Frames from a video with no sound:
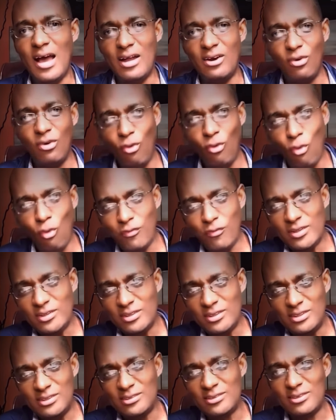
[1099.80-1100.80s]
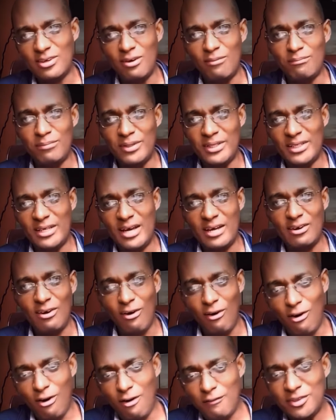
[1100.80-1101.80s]
an overseas company,
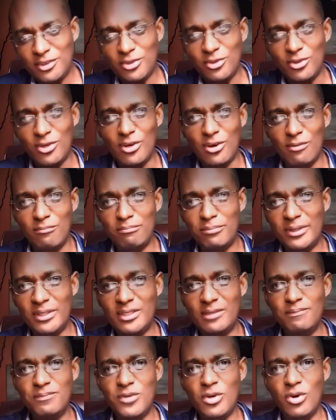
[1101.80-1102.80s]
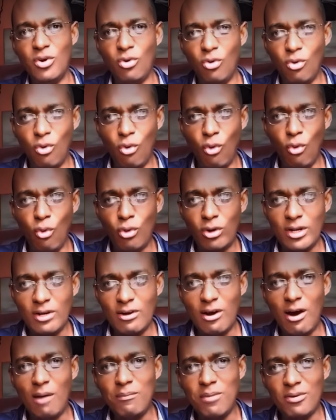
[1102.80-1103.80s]
an offshore company, own
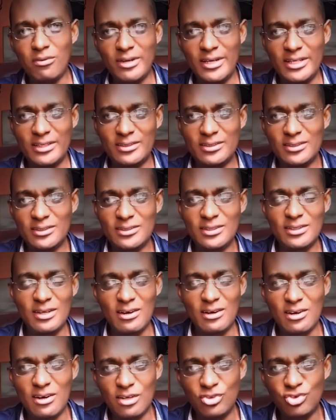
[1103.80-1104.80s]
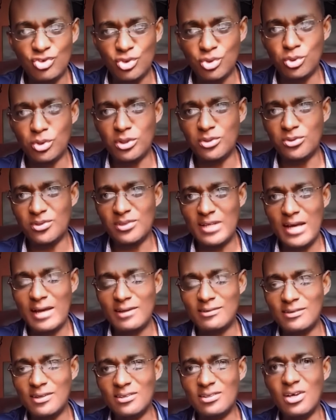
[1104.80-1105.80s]
and operate or control those
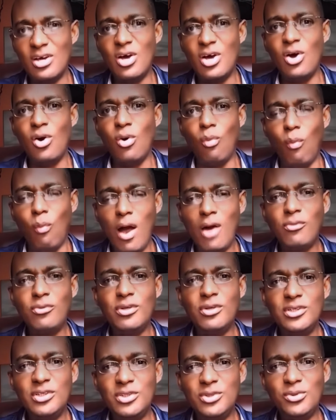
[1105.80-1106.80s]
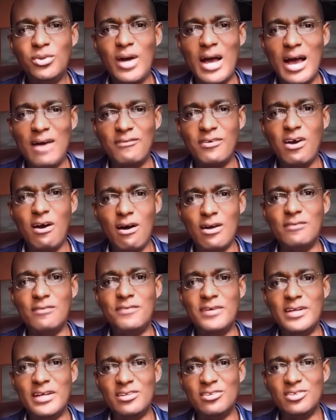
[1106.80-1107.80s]
assets? Why wouldn't you have
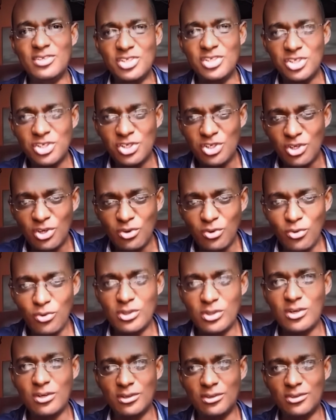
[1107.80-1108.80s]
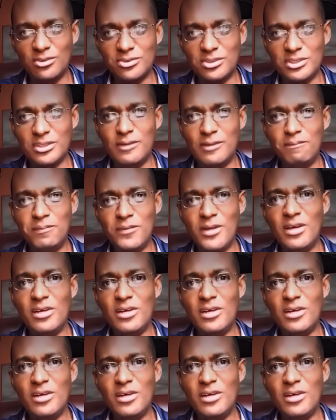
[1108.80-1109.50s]
confidence in your own country